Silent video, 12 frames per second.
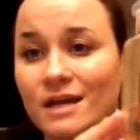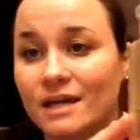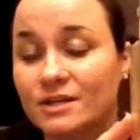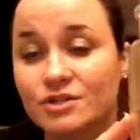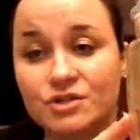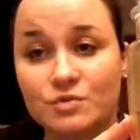
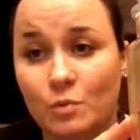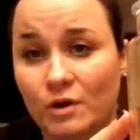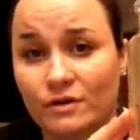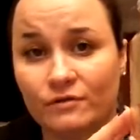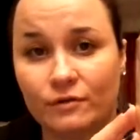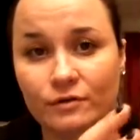It is just
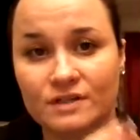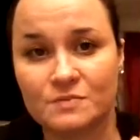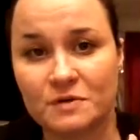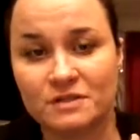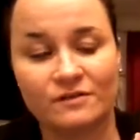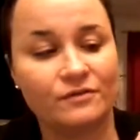wonderful,
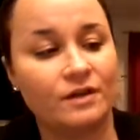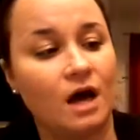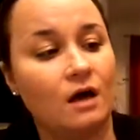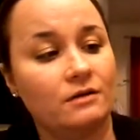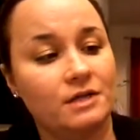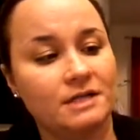especially for the
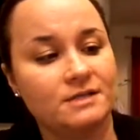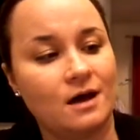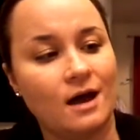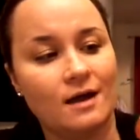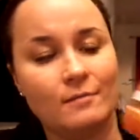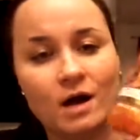holiday
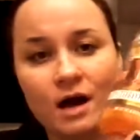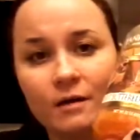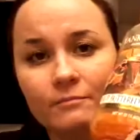time.